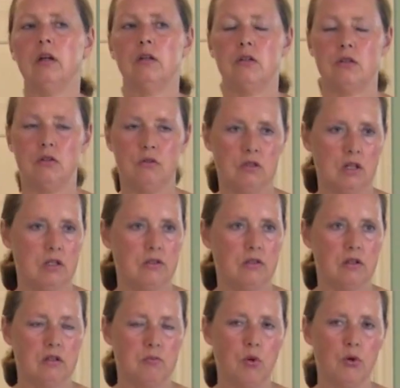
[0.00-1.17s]
As soon as I
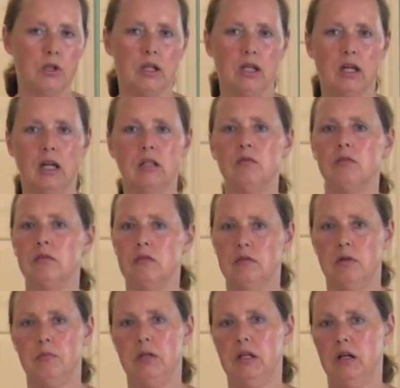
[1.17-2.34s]
started smoking again,
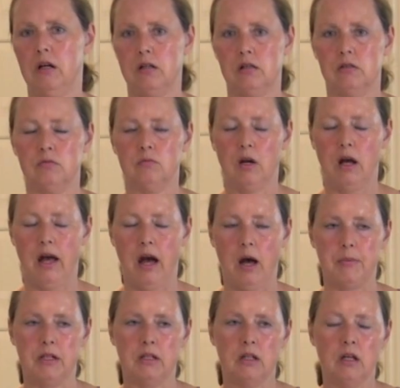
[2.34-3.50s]
it'd be a
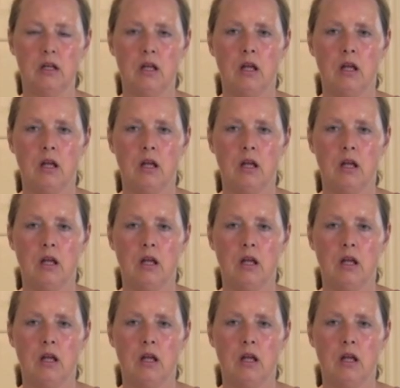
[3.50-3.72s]
habit.